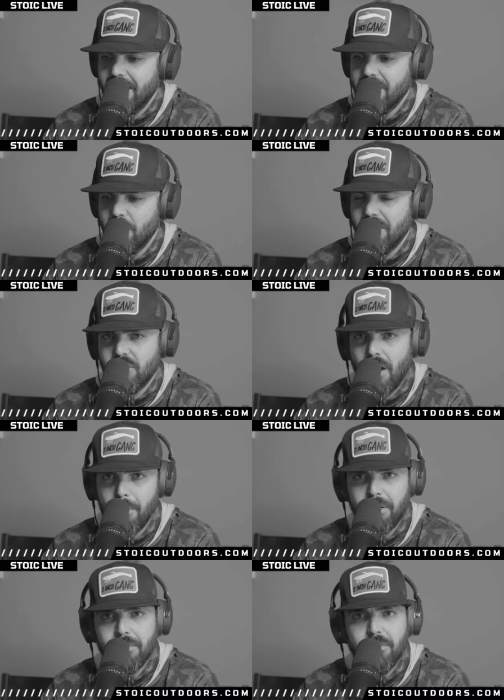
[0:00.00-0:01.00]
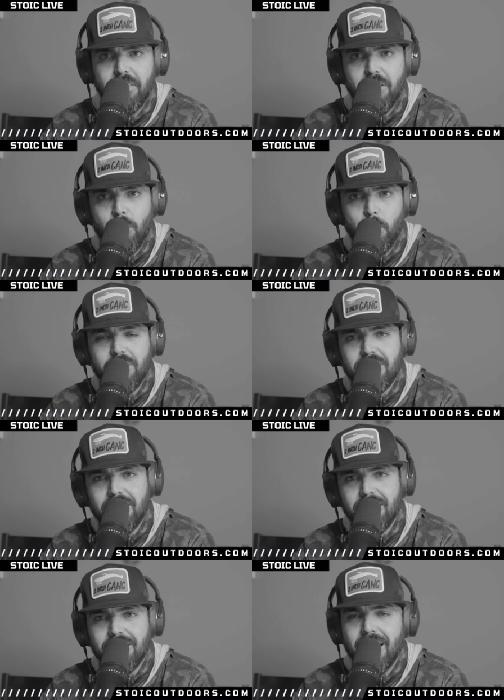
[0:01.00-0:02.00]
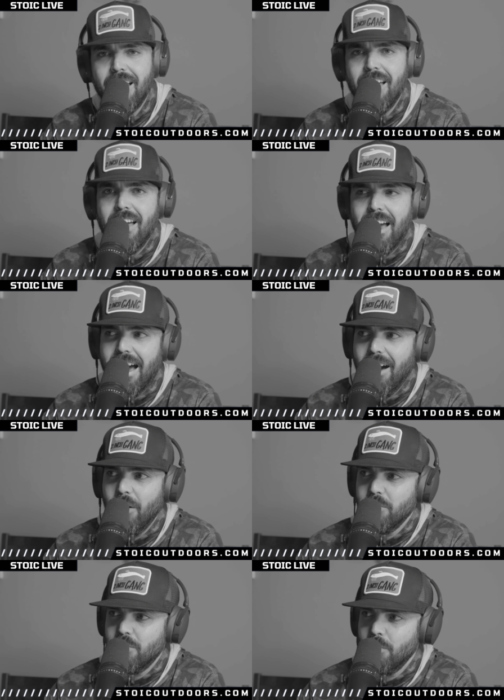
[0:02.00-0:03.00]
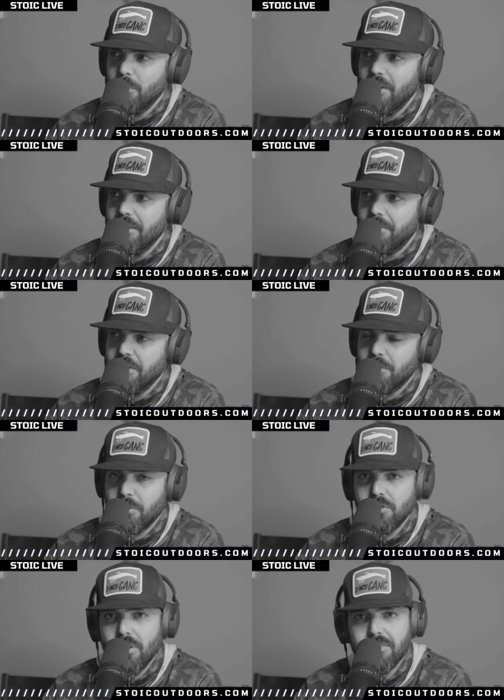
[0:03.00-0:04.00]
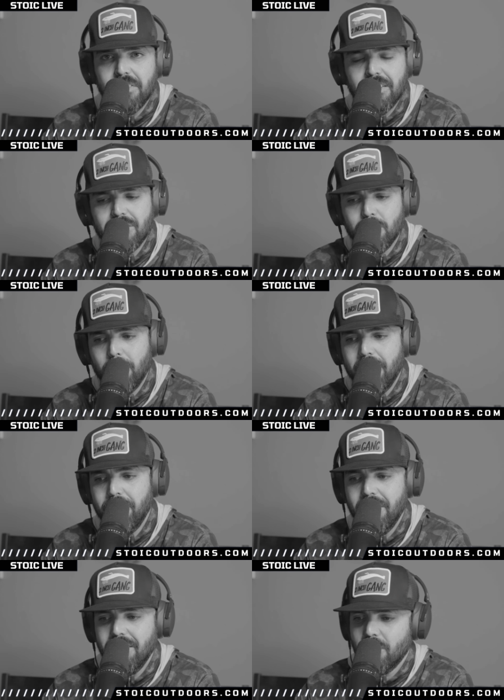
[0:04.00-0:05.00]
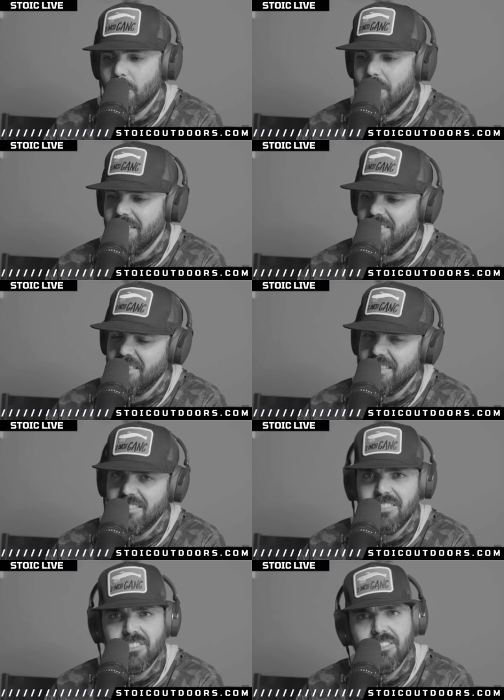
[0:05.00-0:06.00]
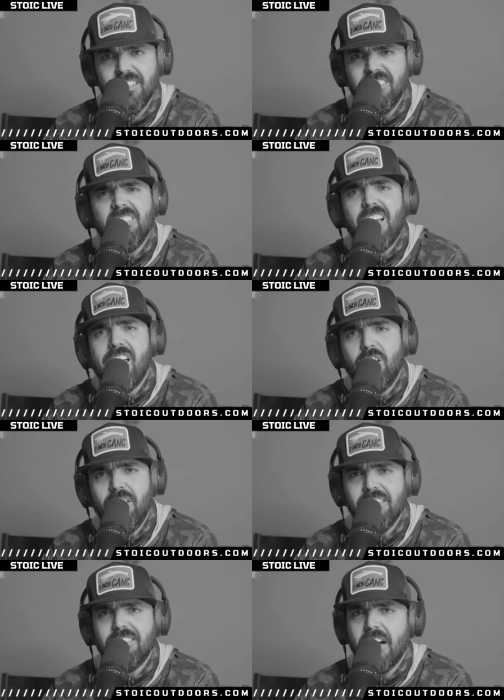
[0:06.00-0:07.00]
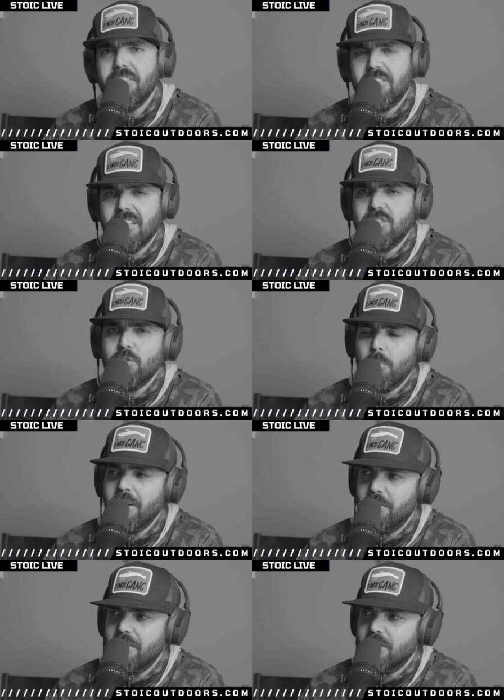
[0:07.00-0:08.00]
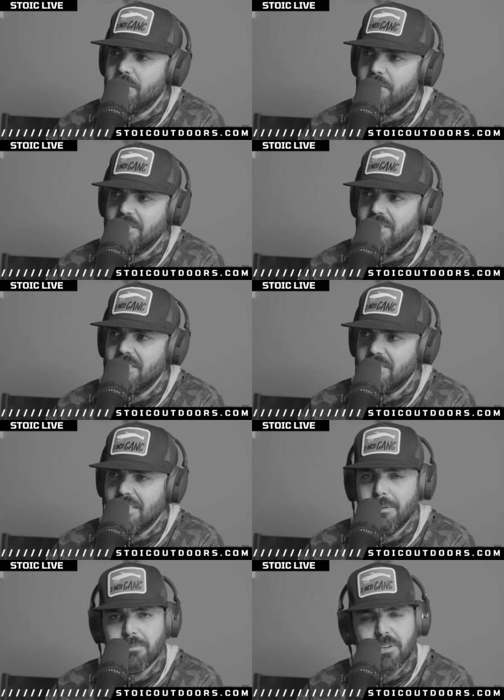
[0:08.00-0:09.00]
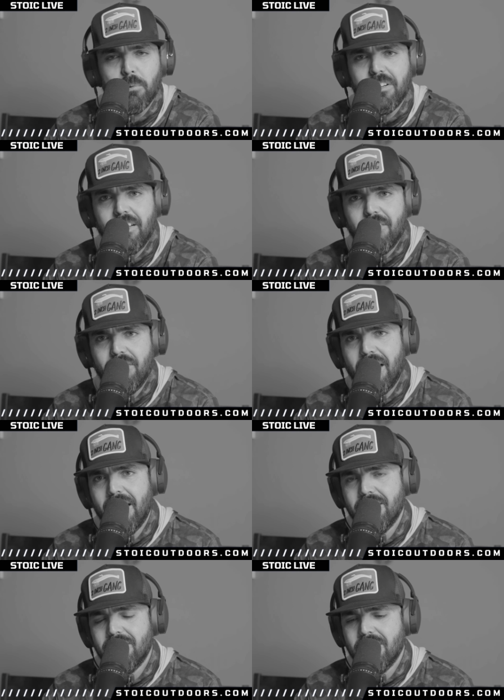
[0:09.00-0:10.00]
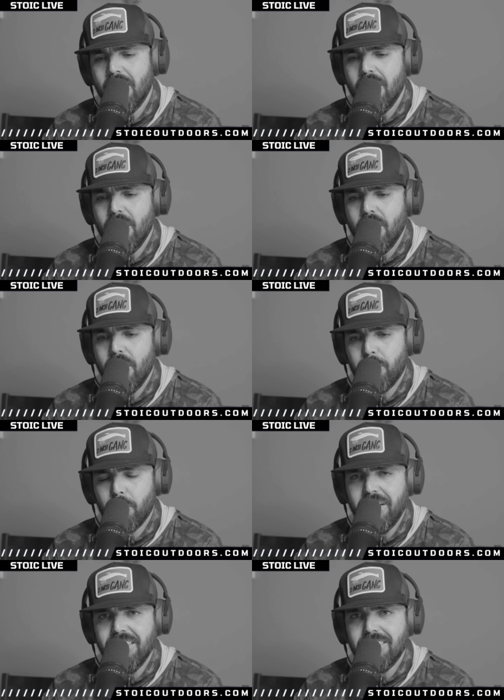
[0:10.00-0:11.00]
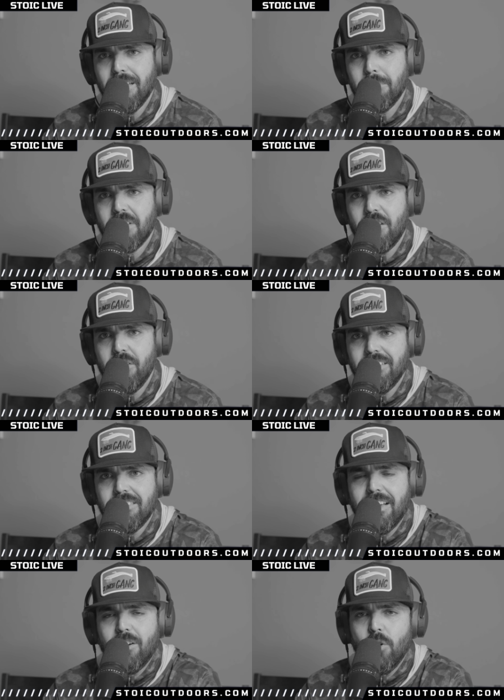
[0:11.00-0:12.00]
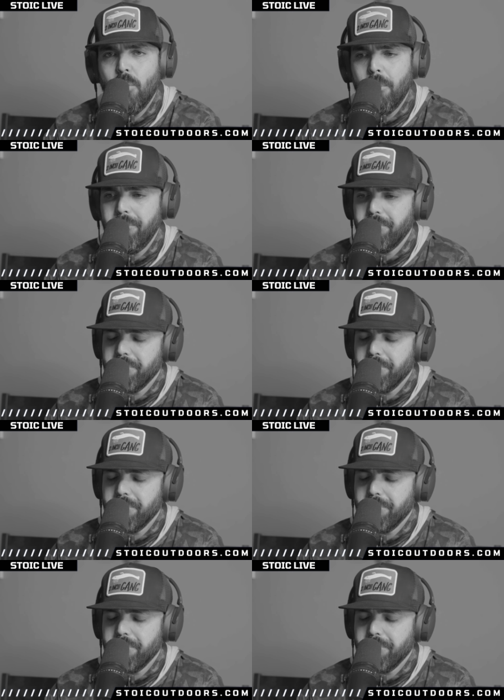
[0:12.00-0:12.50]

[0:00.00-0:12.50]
into this topic of the video, which is how to uh, fish for South Texas redfish, or this let's just let's just title it South Texas redfish fishing tips. I wanted to give you guys three tips that you can take home.